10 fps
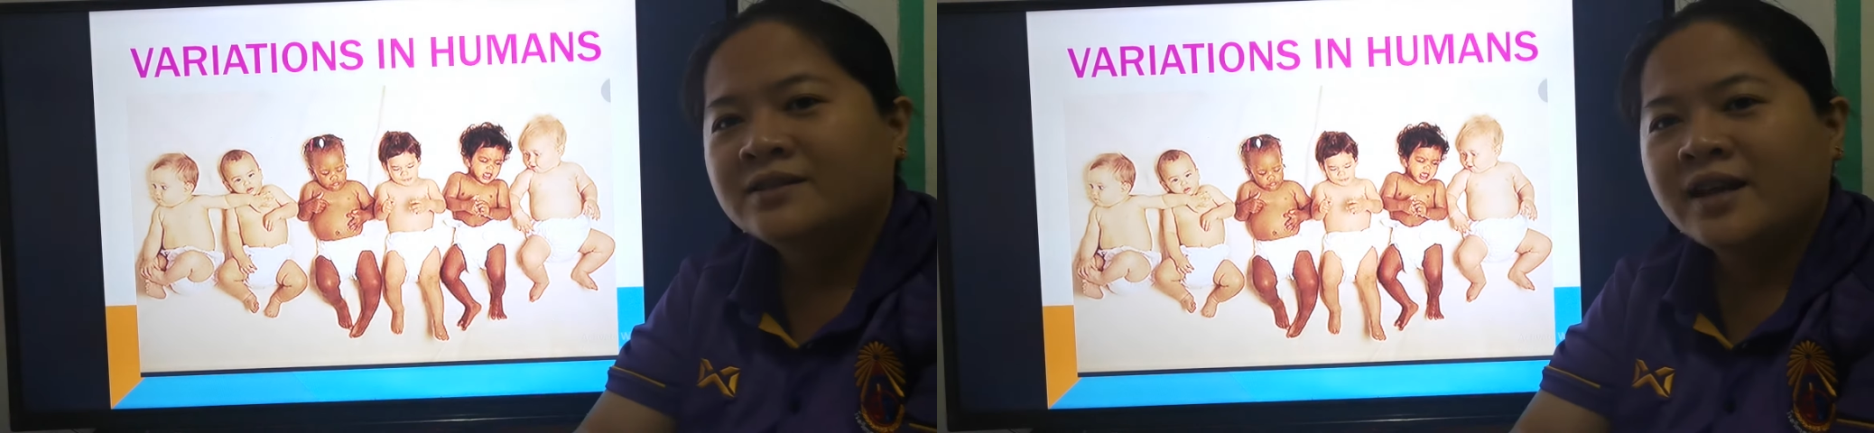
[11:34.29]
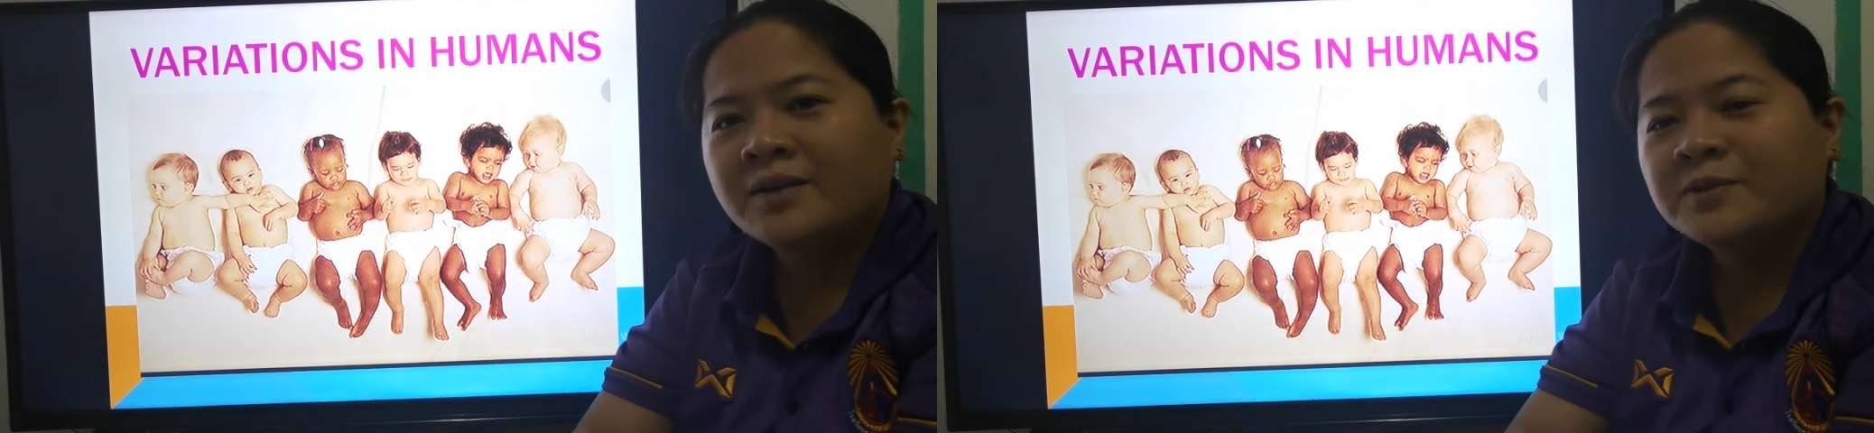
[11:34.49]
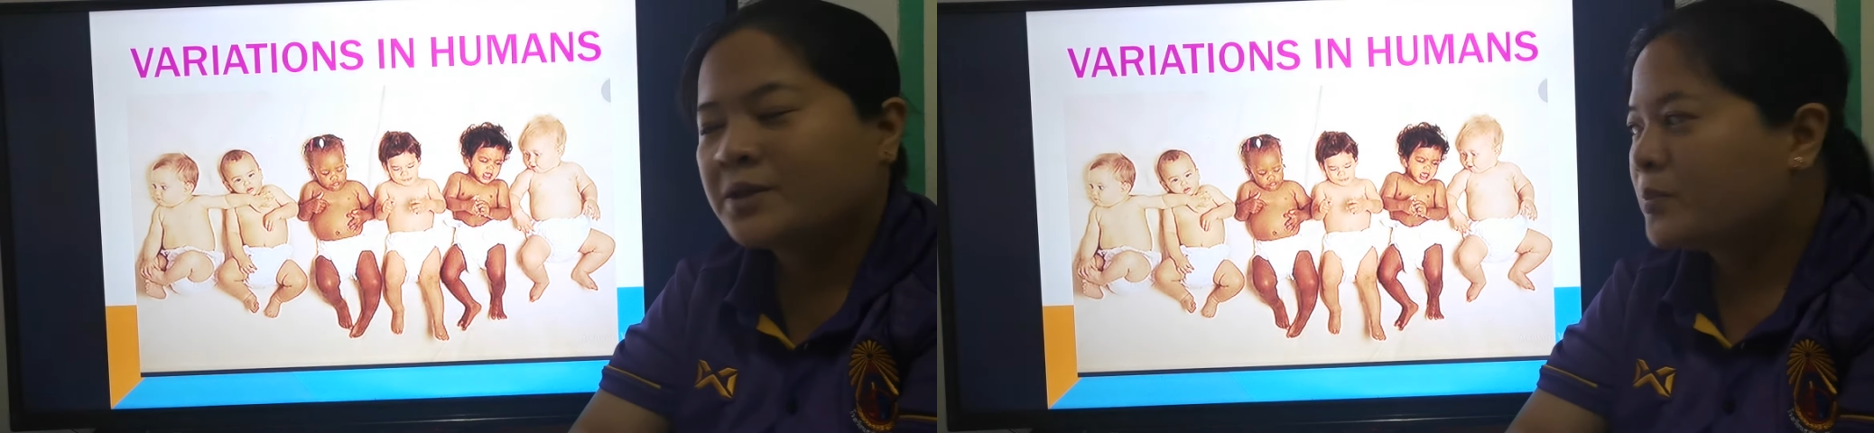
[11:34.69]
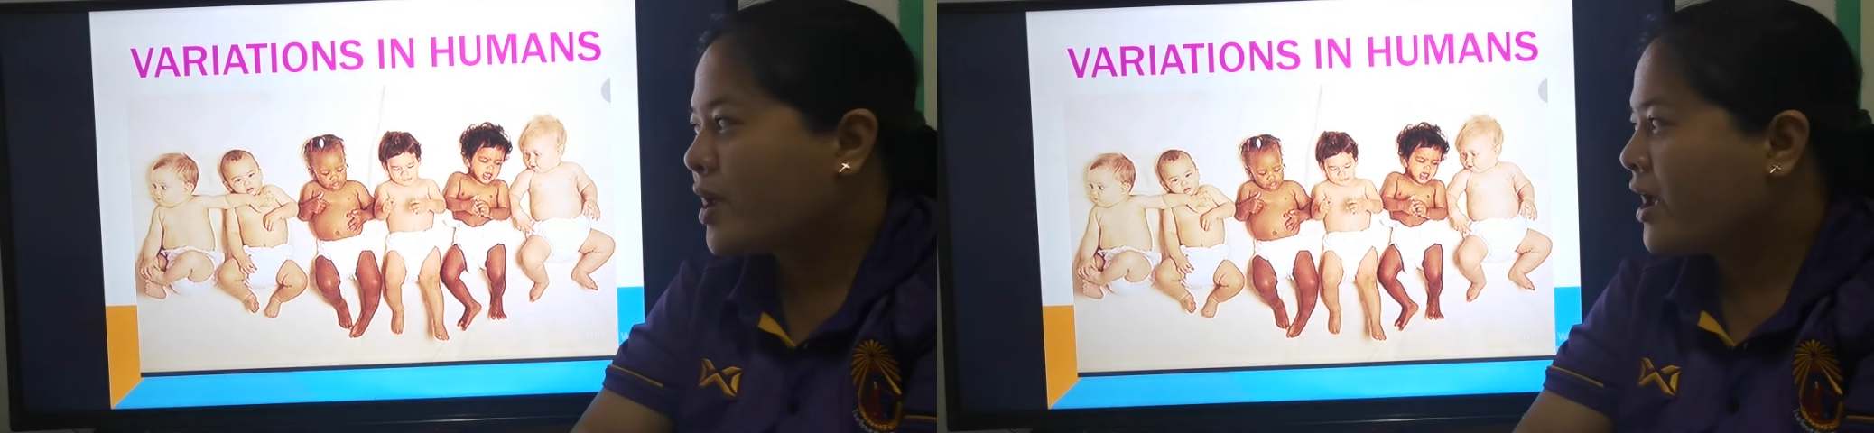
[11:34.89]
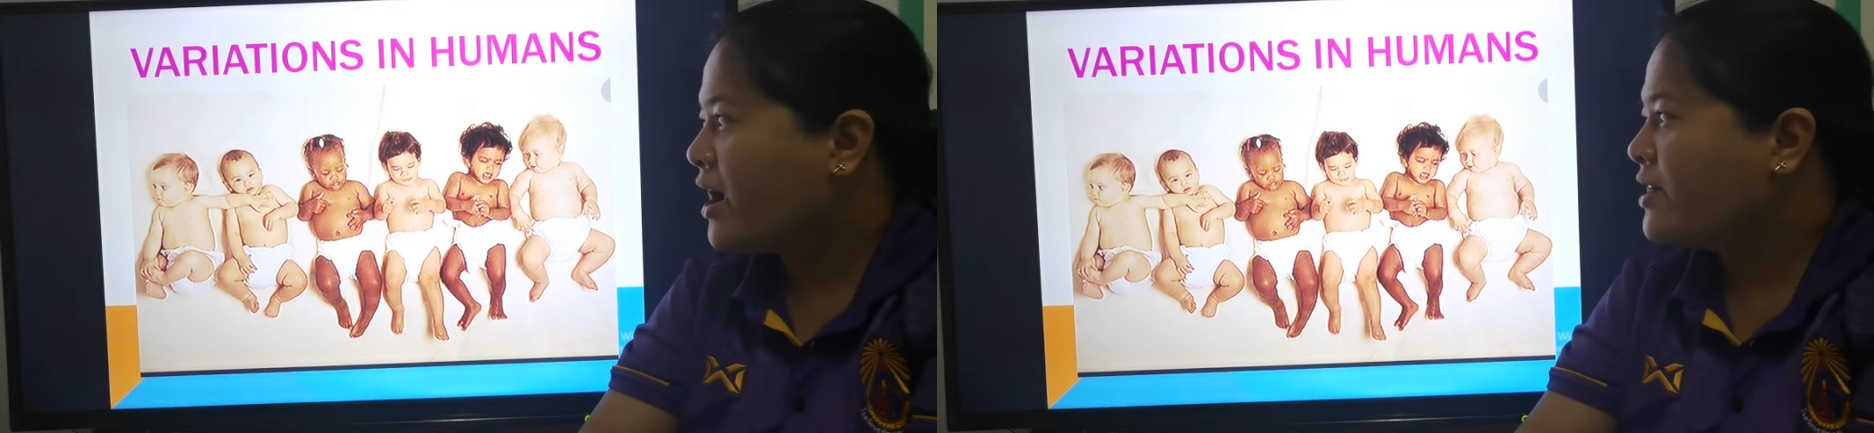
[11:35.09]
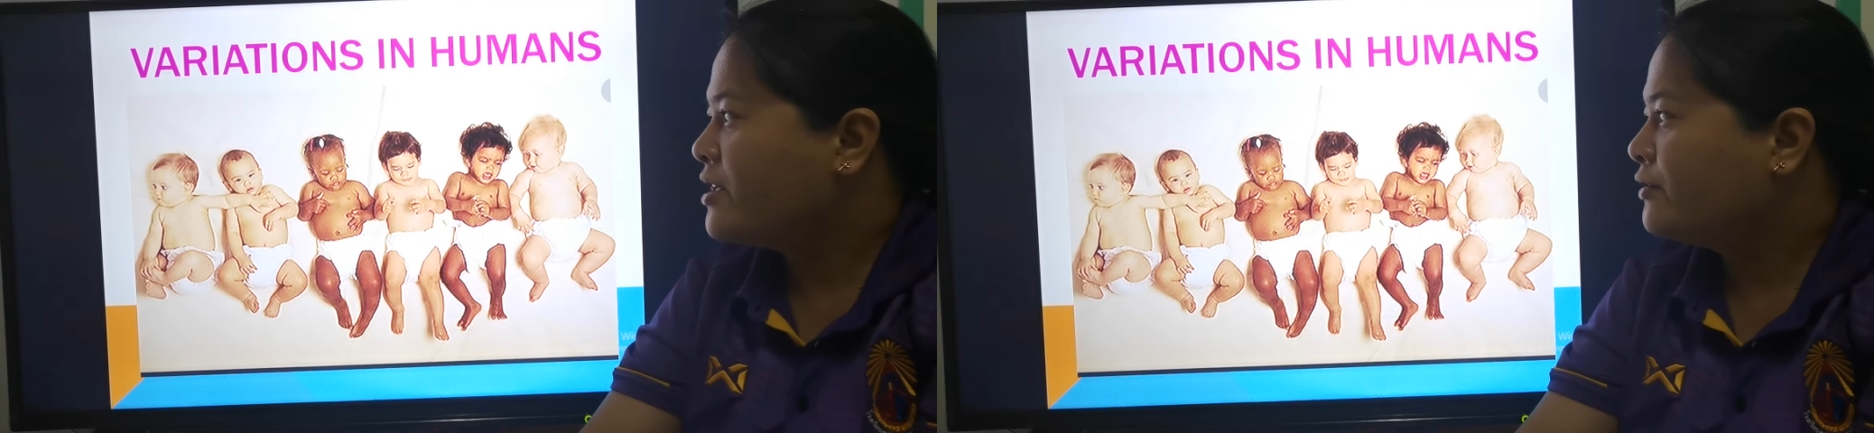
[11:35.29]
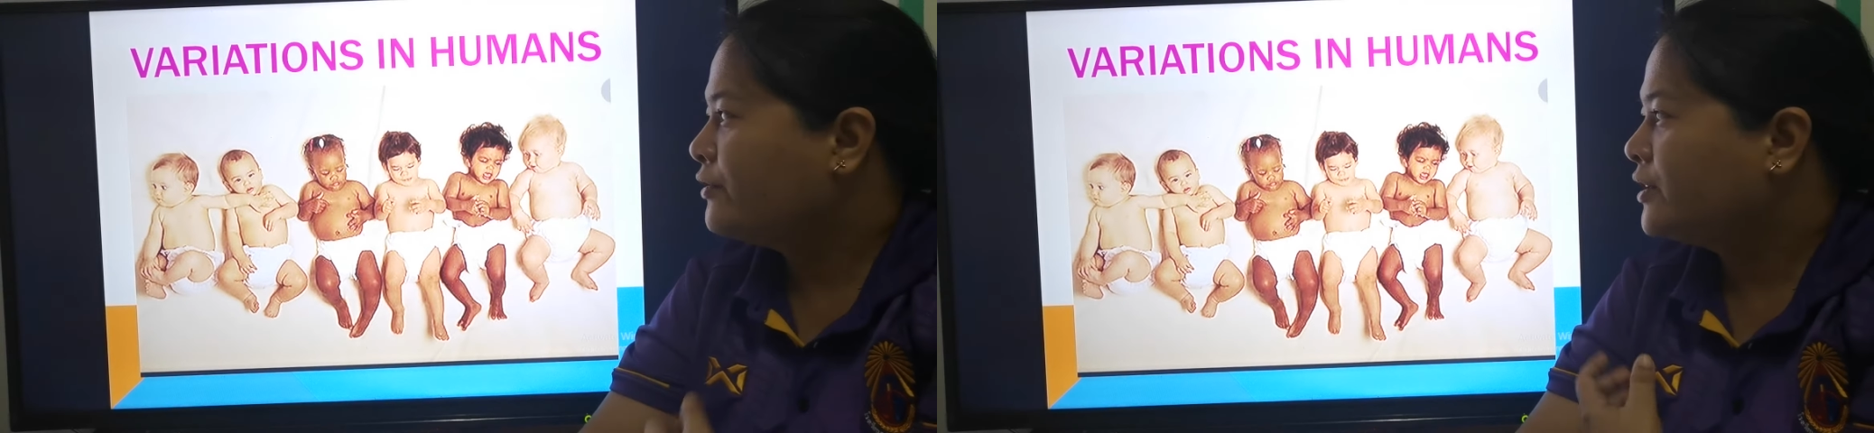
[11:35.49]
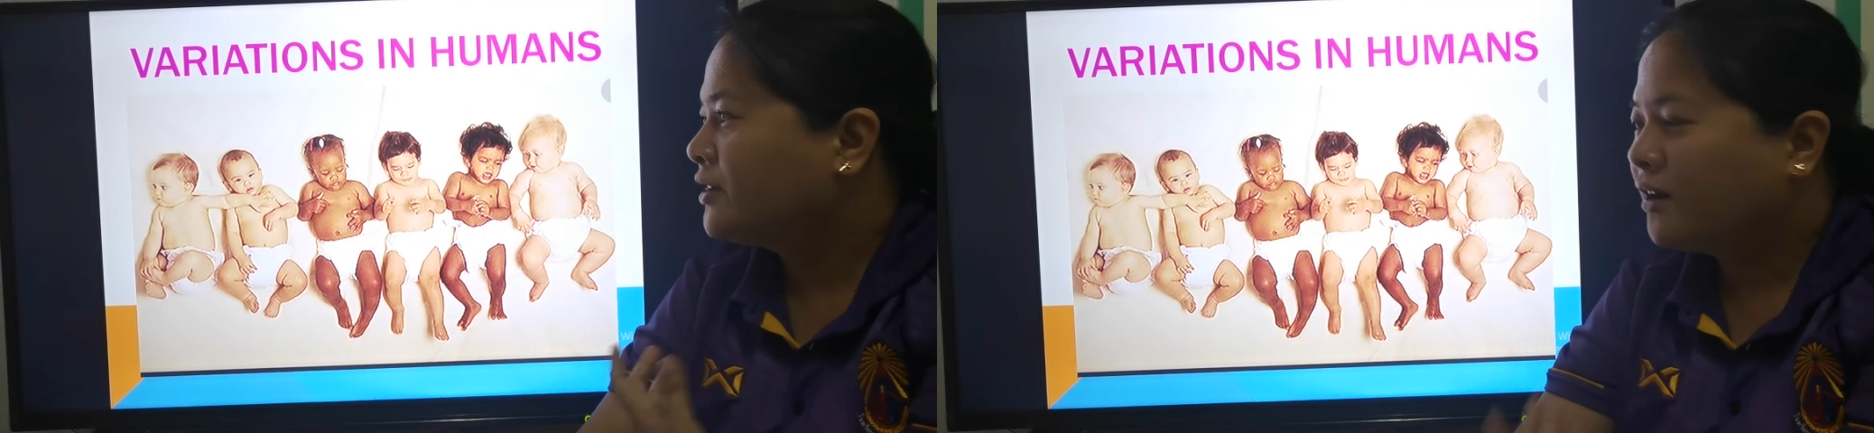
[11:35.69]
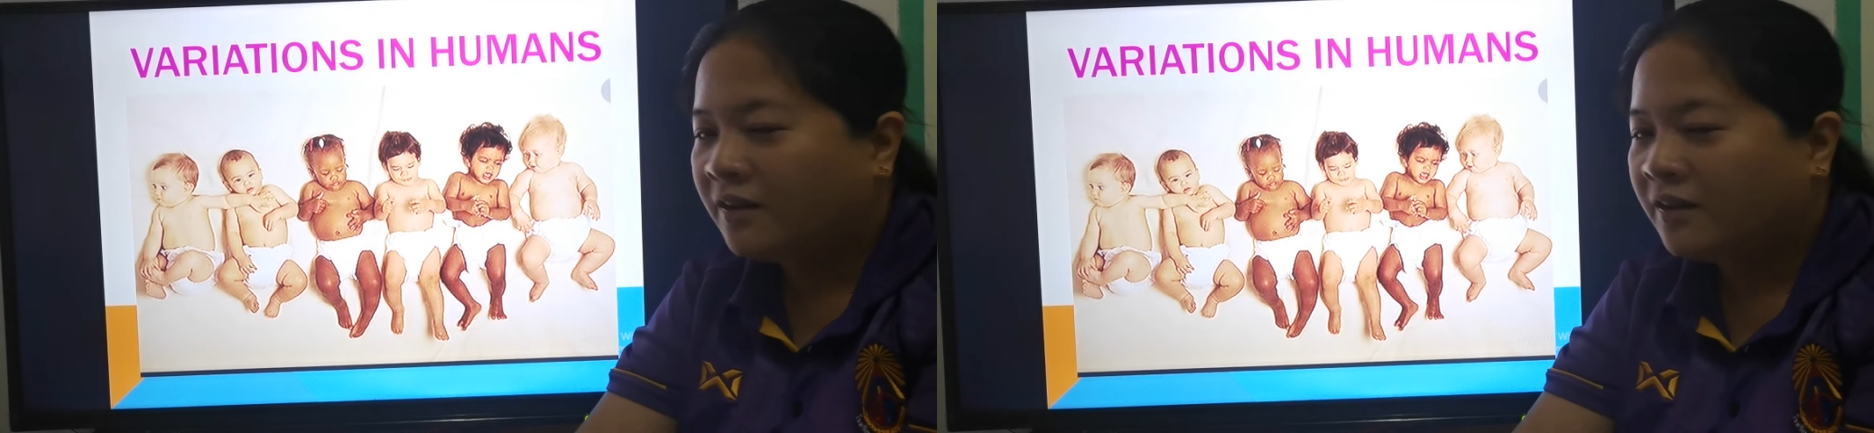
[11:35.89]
types of hair, different